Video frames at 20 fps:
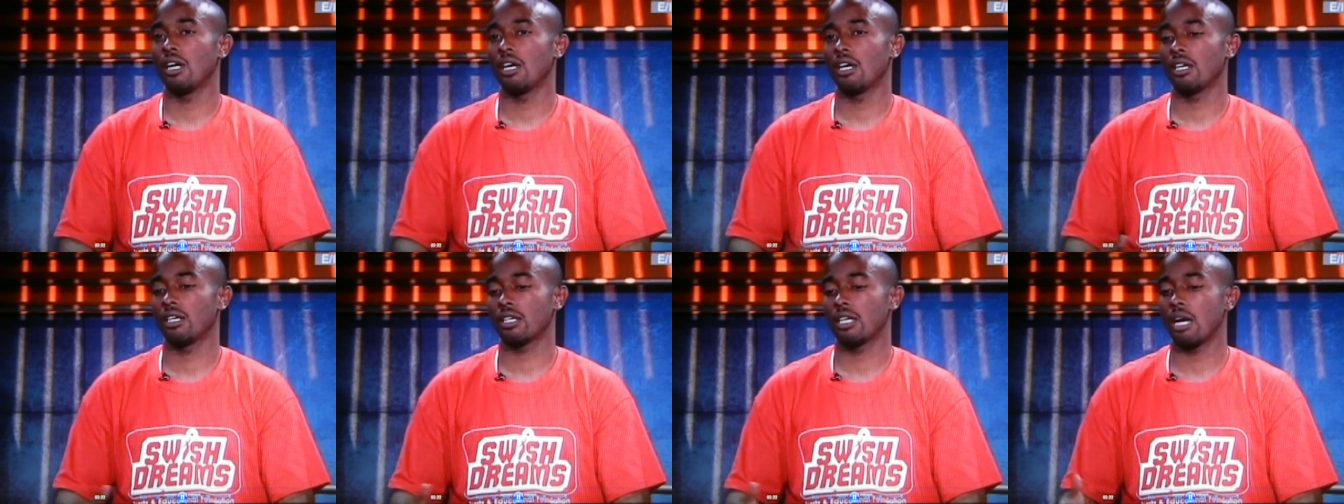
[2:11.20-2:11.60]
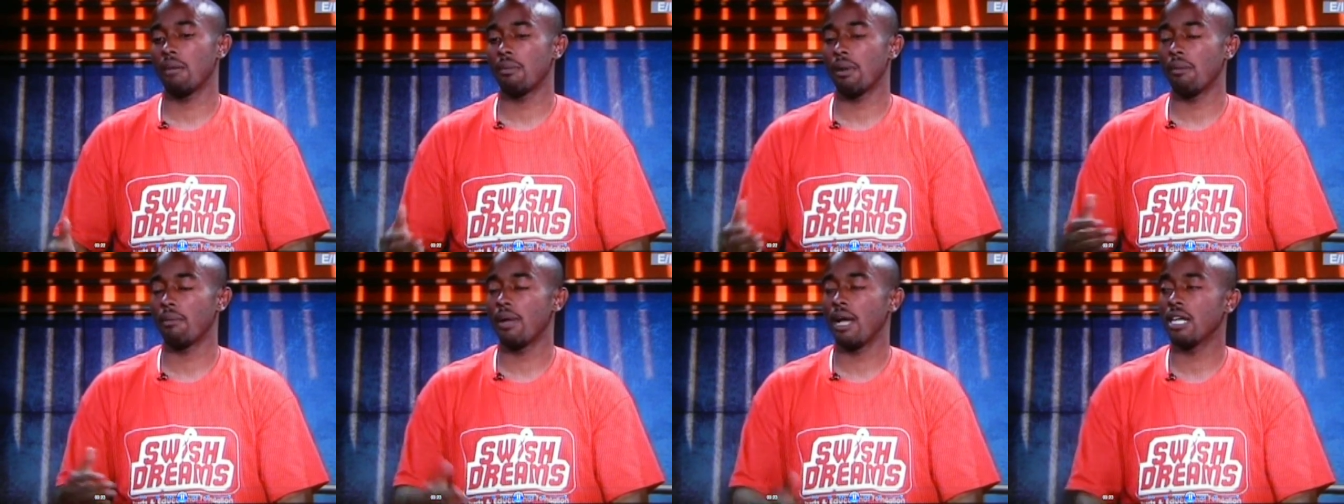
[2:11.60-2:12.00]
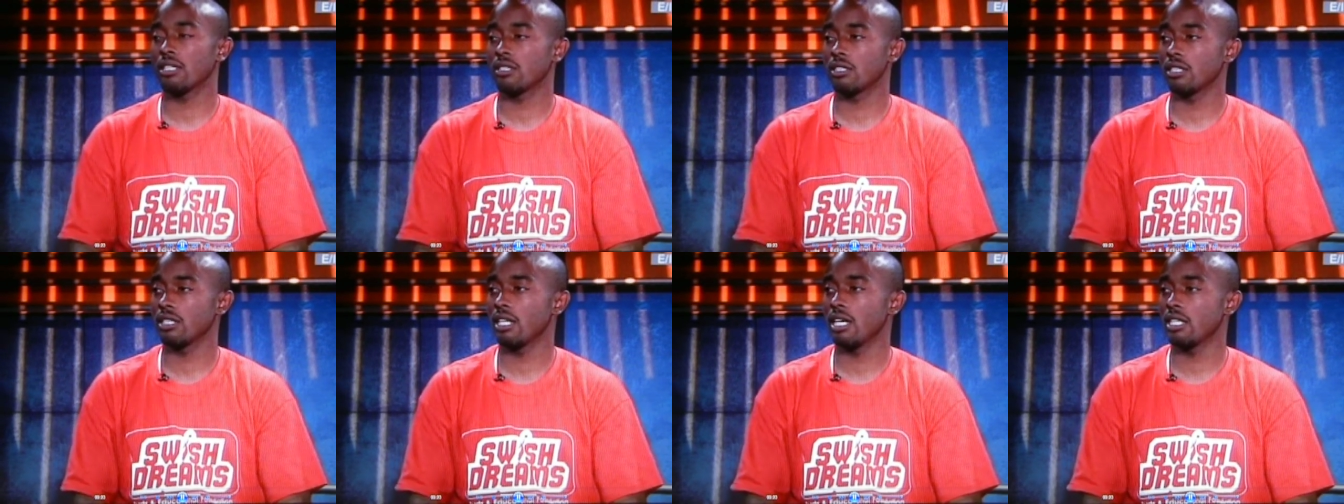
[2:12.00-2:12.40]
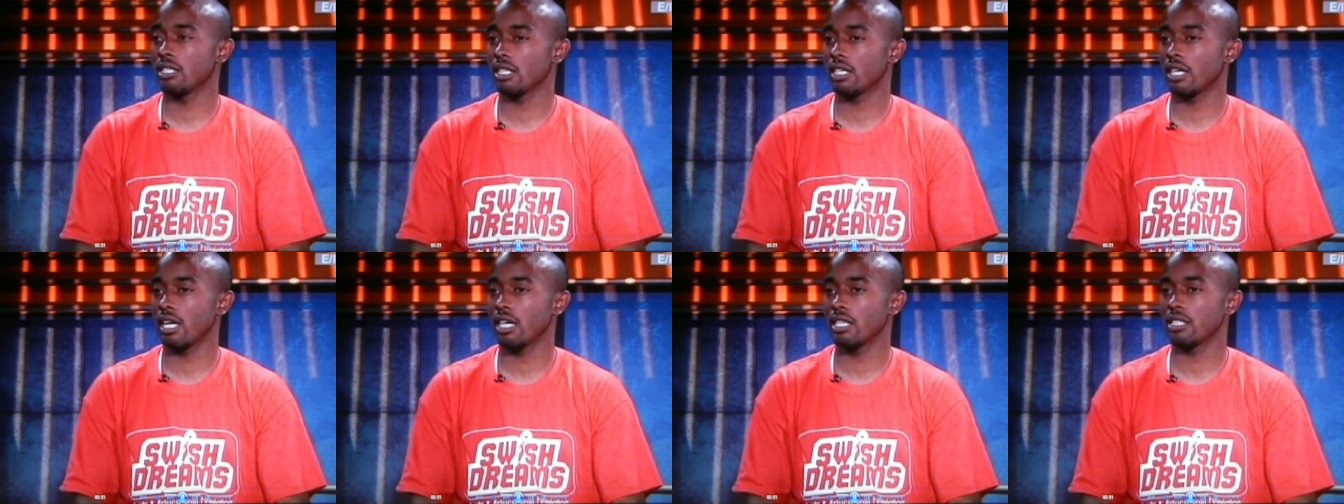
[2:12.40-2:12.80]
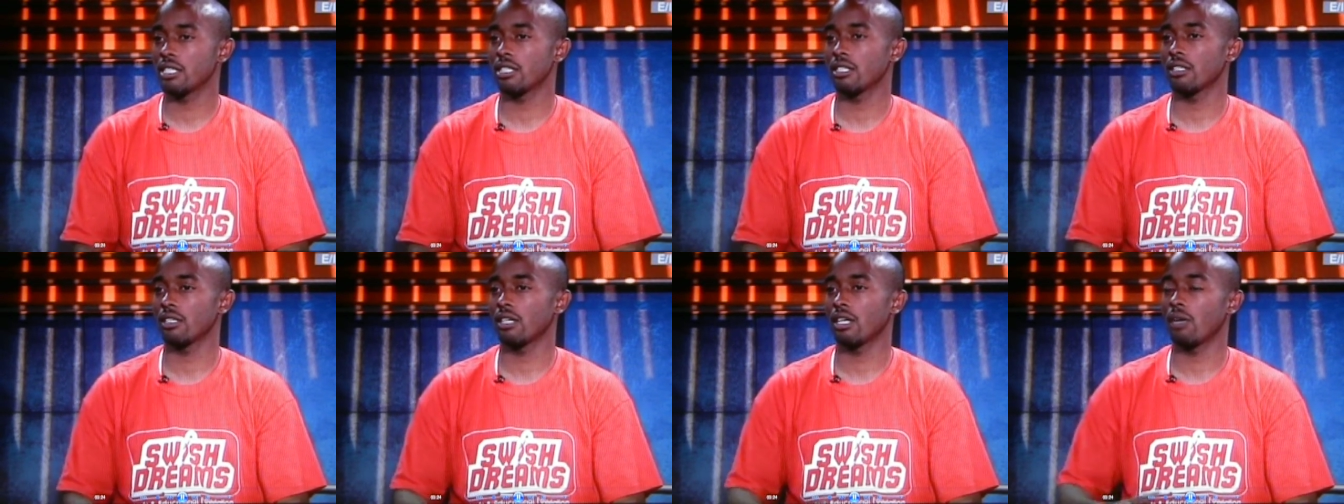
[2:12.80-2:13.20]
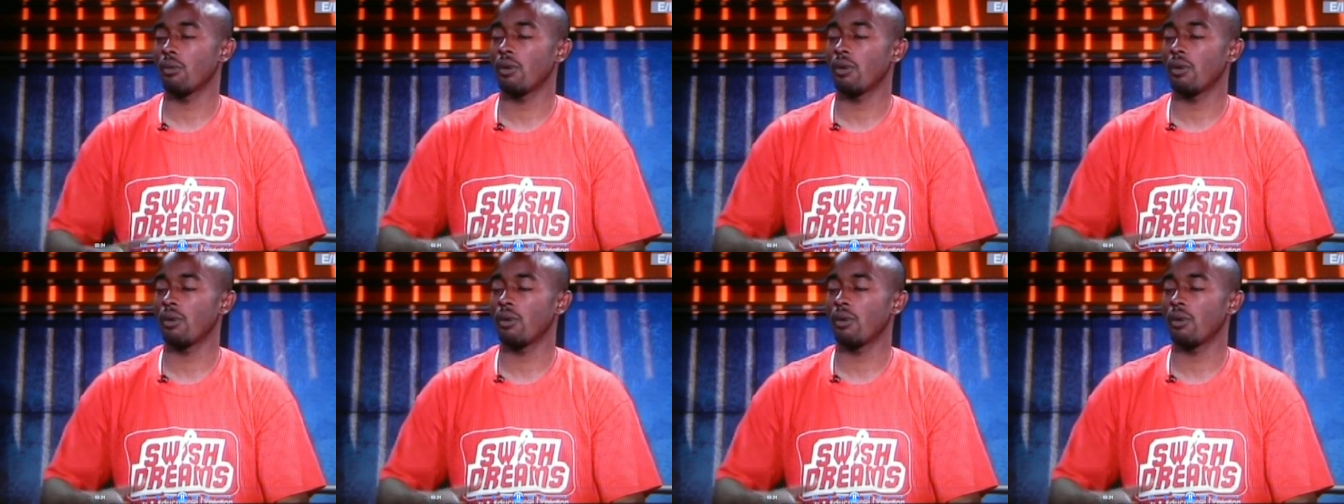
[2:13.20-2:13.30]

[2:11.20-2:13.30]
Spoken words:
Got my master's in education,